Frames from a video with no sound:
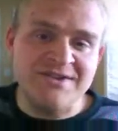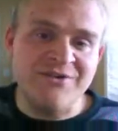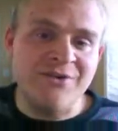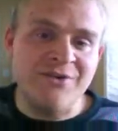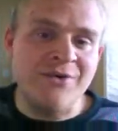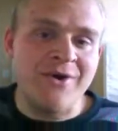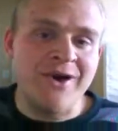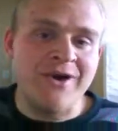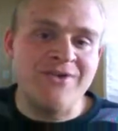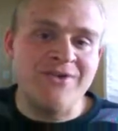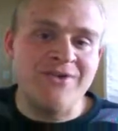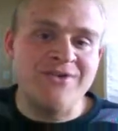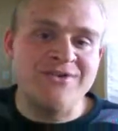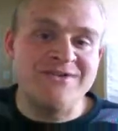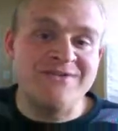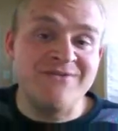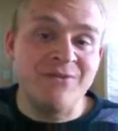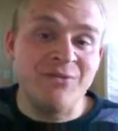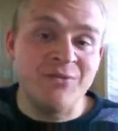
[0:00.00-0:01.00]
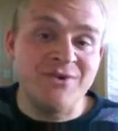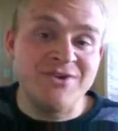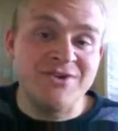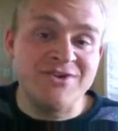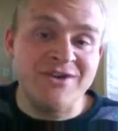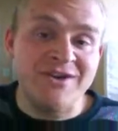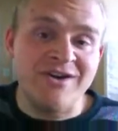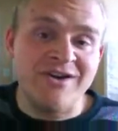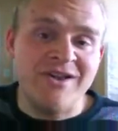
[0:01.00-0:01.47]
I require the use of a
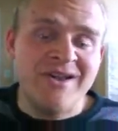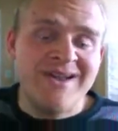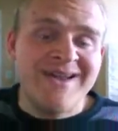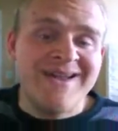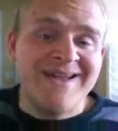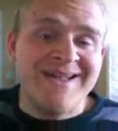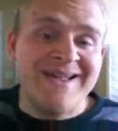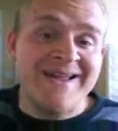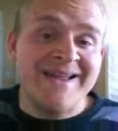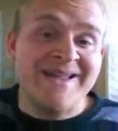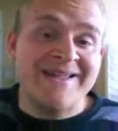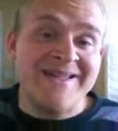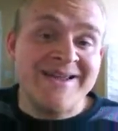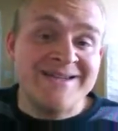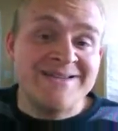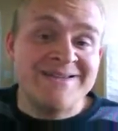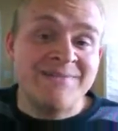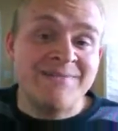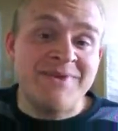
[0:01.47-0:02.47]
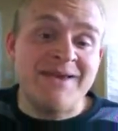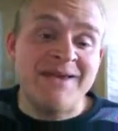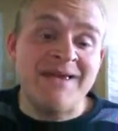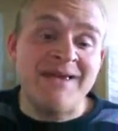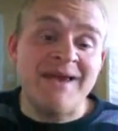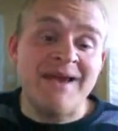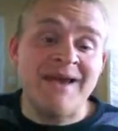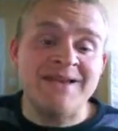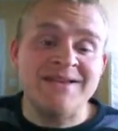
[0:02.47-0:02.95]
wheelchair, and I cannot
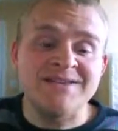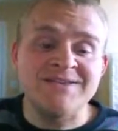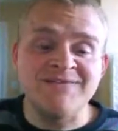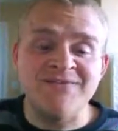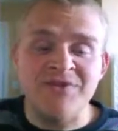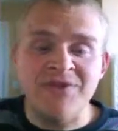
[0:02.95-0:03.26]
be as